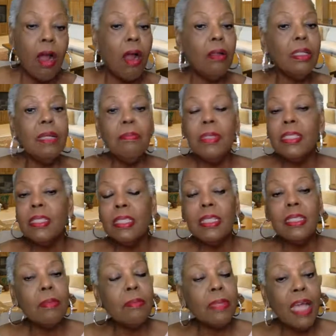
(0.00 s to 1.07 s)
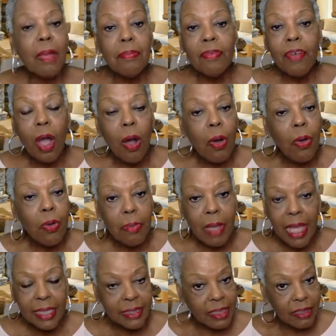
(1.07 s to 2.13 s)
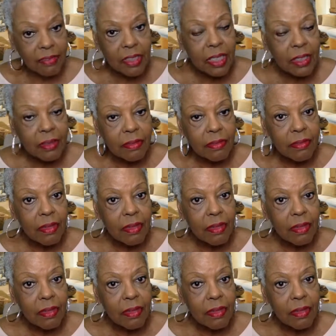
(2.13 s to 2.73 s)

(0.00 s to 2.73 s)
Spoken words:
or let me see some type of home activity